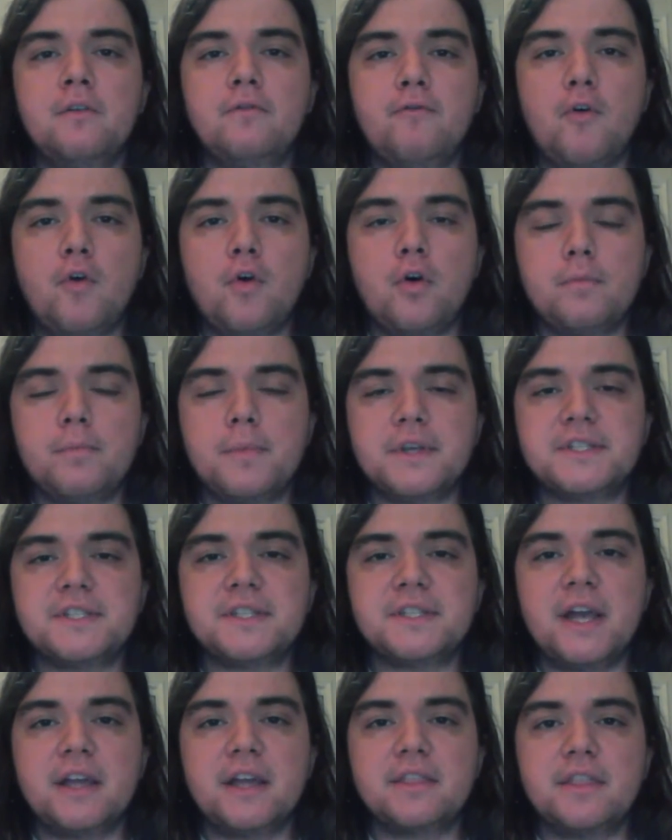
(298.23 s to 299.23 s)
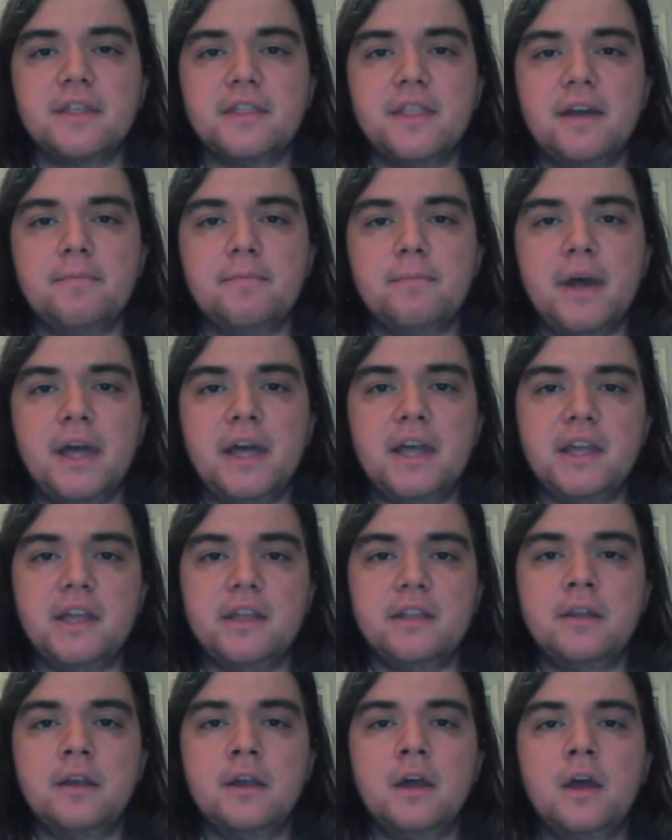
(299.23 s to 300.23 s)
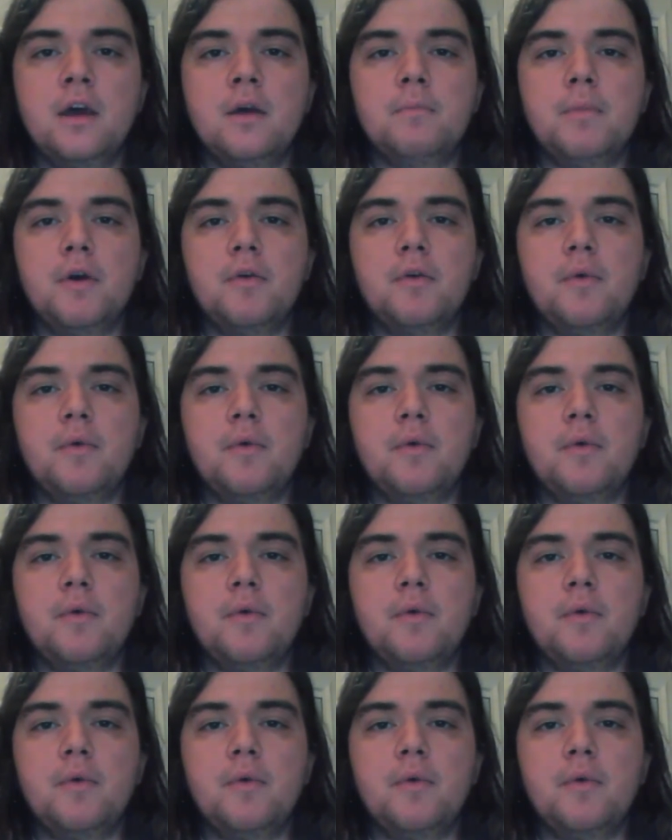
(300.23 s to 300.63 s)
for a mistake that they made, but